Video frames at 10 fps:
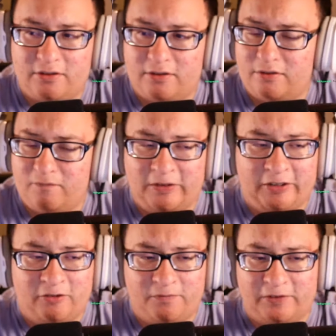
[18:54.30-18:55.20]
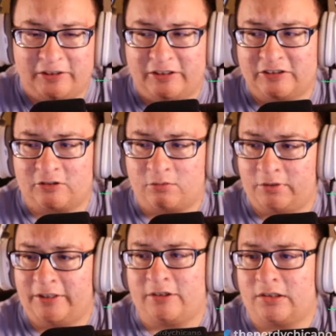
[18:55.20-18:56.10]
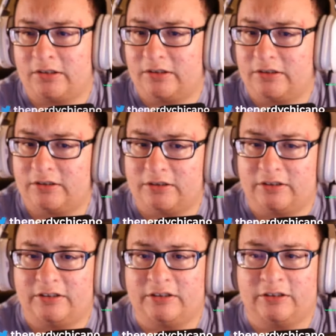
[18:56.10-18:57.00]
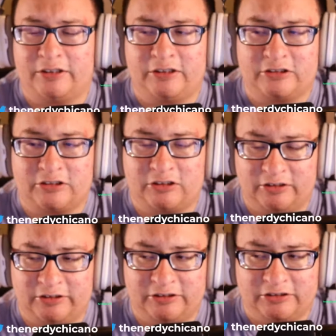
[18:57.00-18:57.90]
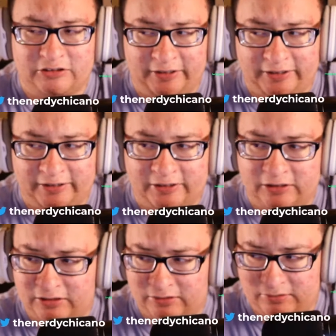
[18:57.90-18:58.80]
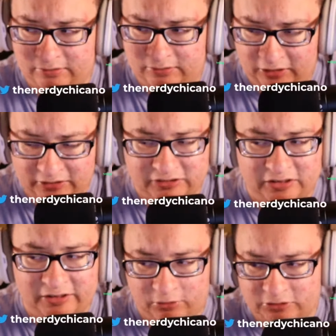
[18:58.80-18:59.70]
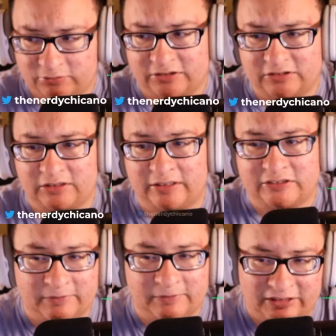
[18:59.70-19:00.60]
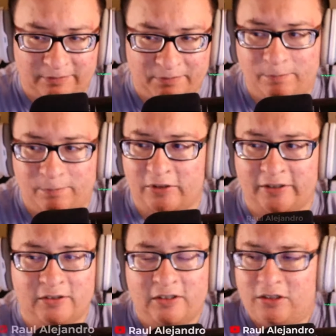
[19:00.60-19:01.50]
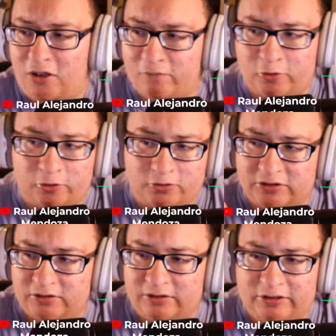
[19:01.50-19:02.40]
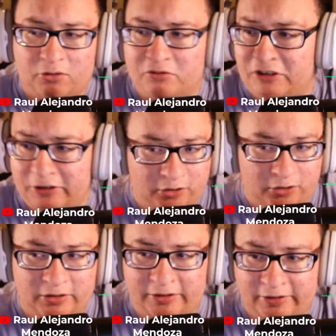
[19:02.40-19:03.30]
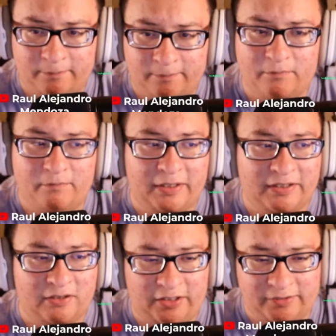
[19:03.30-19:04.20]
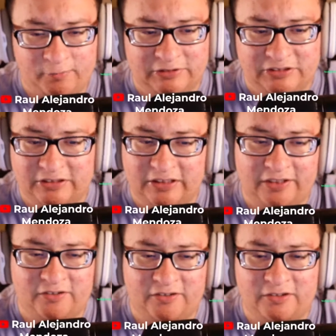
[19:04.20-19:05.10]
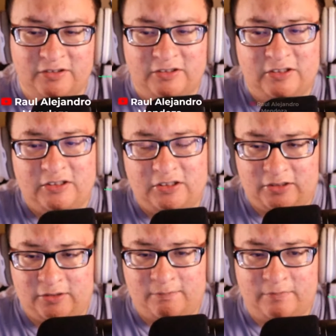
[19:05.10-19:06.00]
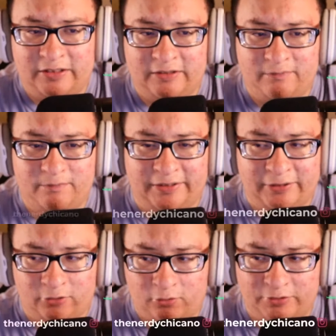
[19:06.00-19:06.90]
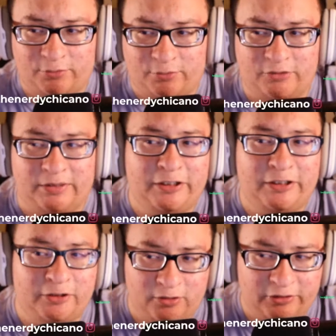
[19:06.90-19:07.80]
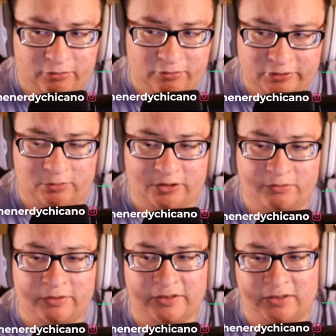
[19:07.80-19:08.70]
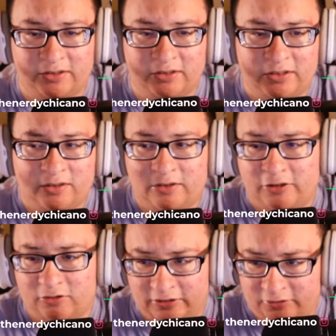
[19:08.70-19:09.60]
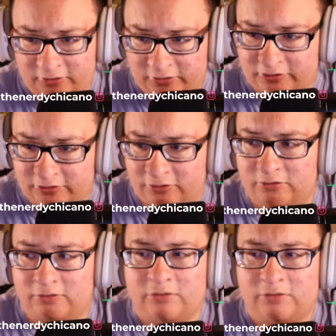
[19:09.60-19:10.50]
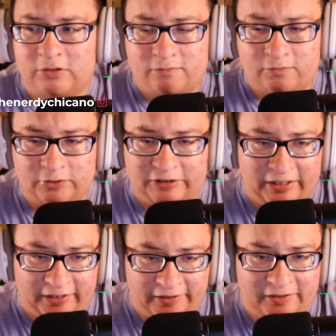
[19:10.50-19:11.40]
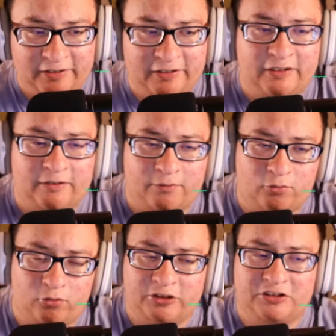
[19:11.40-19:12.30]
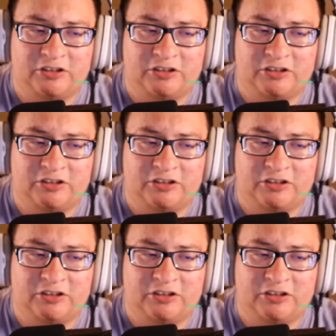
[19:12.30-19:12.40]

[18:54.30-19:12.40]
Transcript: Federico Fellini's career, he's like he constantly works with like some of the same people. Like, of course, Dino and him made a lot of movies together, but he always worked with Nino. He always worked with Leo Catozzo for the editing, and of course,